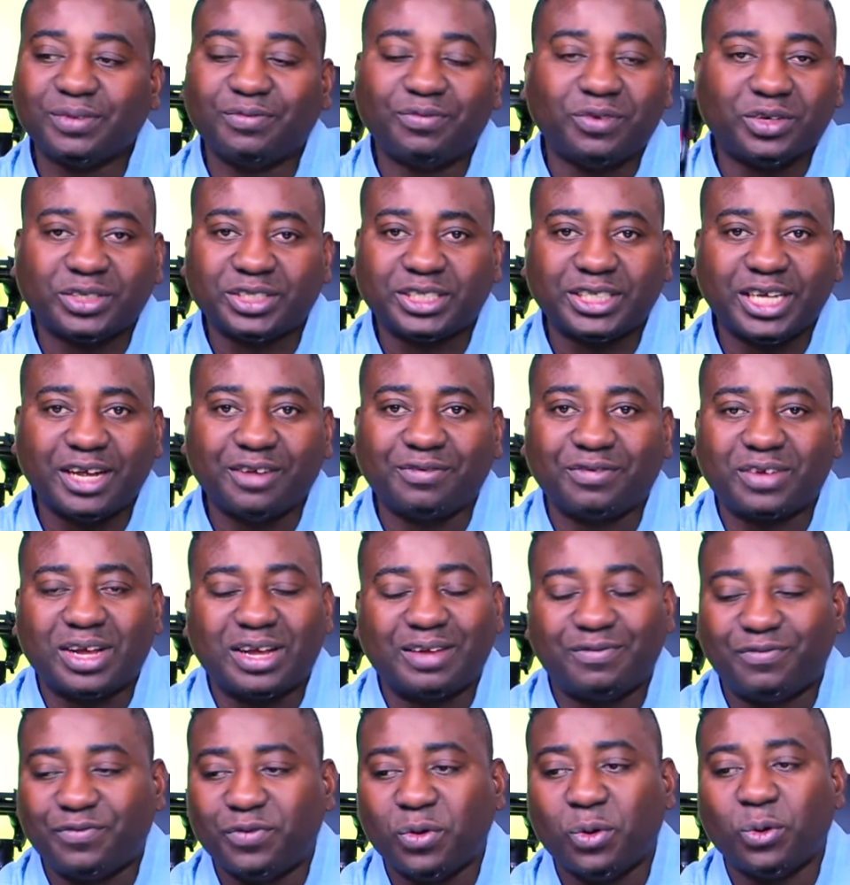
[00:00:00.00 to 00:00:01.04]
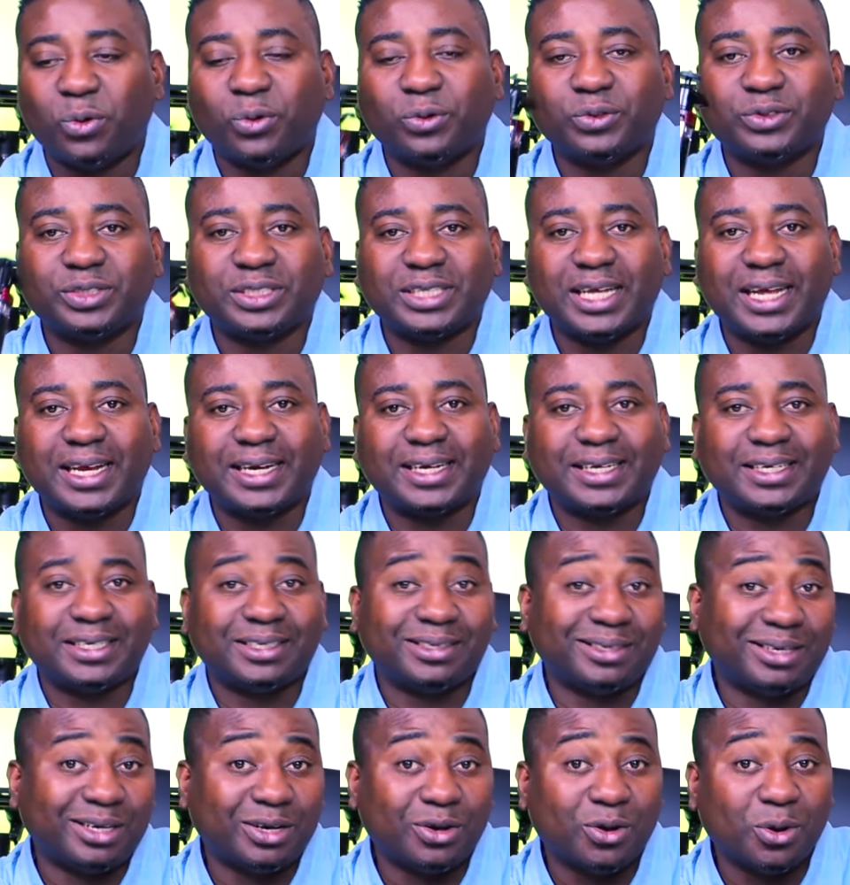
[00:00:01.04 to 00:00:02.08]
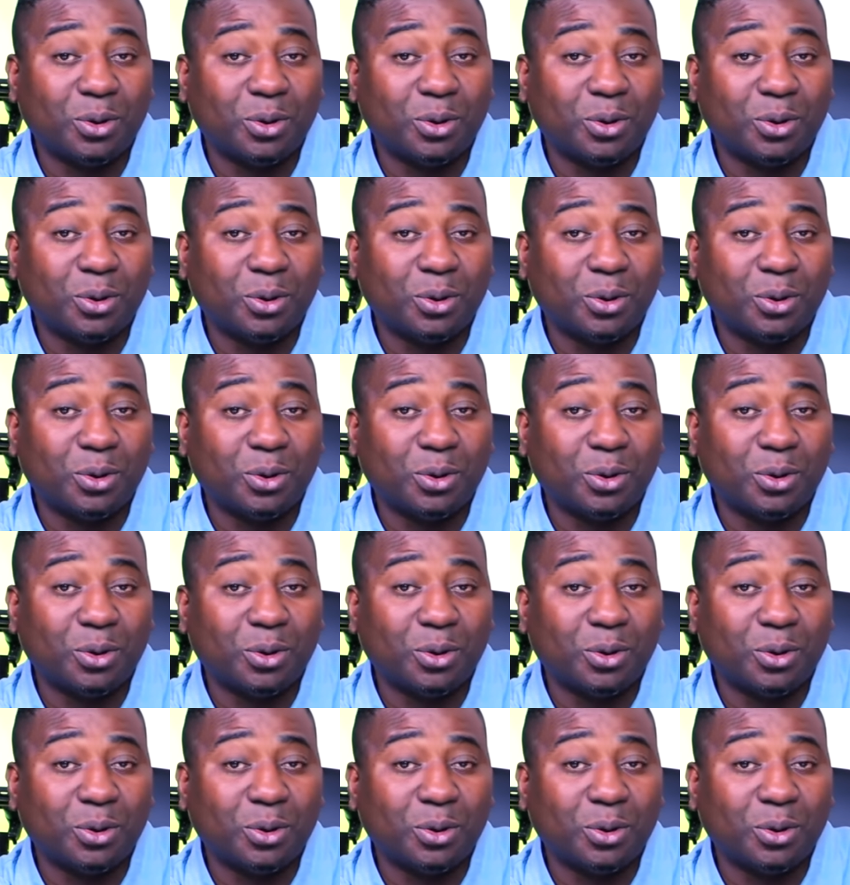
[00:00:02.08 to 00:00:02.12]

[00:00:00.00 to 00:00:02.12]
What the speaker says: for cell phones and